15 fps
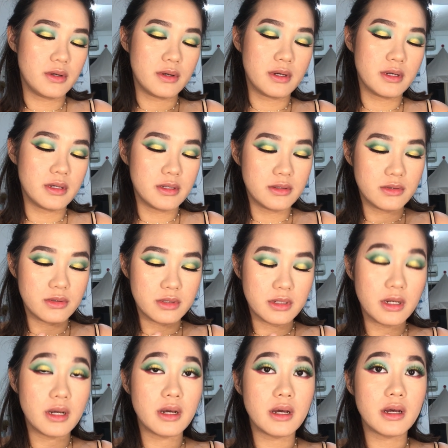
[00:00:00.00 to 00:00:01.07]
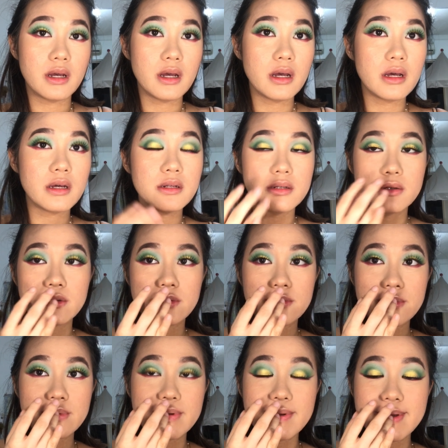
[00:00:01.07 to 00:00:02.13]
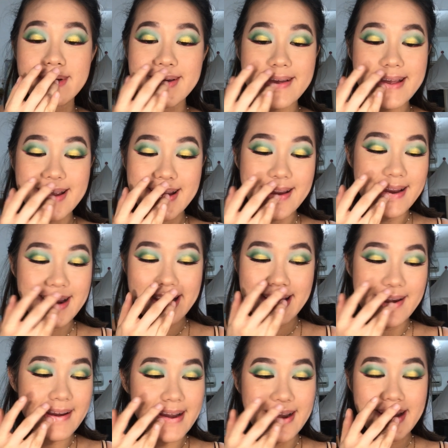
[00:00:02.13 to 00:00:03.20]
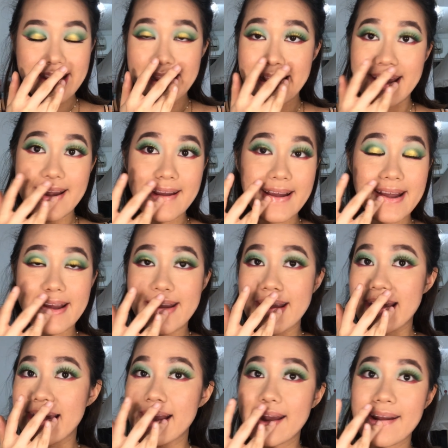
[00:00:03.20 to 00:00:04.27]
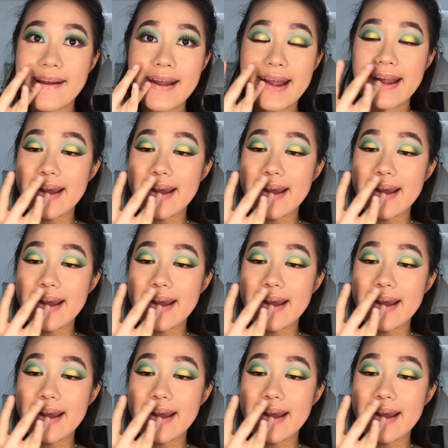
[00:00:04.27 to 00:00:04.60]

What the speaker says: I'm priming my lips first with my favorite lip balm from COSRX.